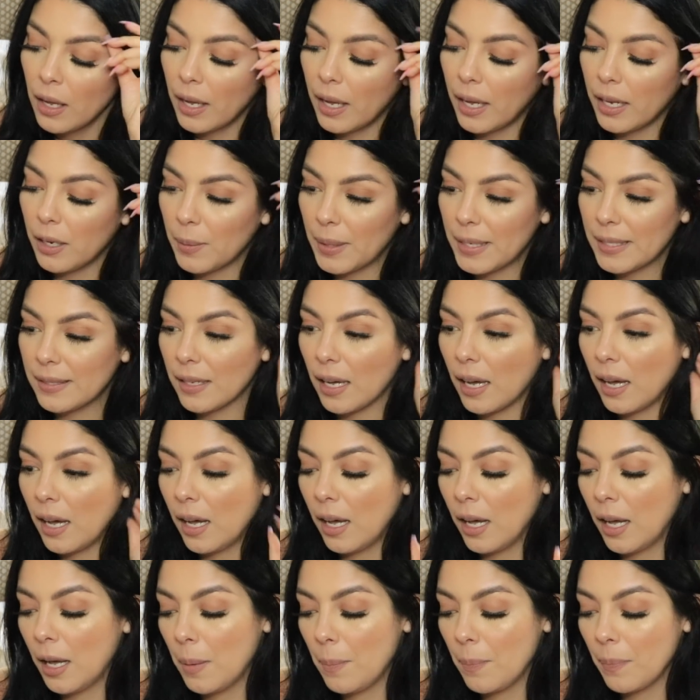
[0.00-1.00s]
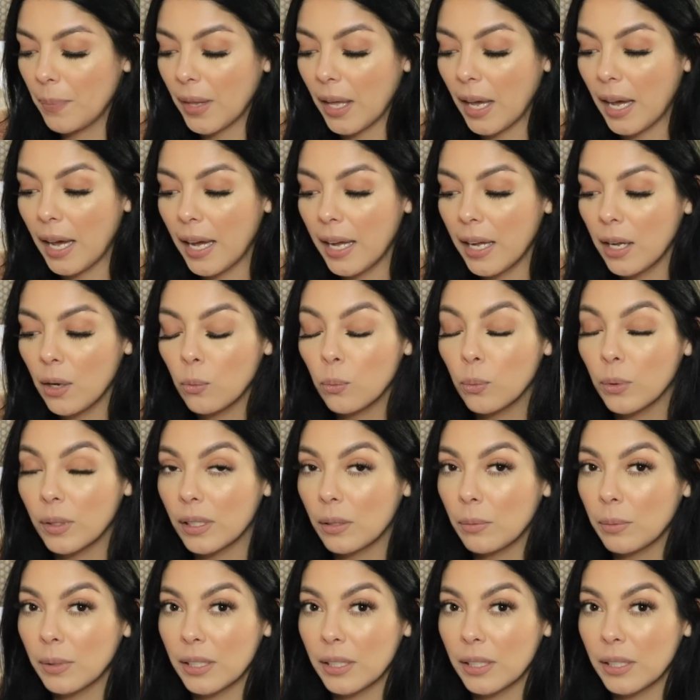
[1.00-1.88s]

Anyways, um, I really,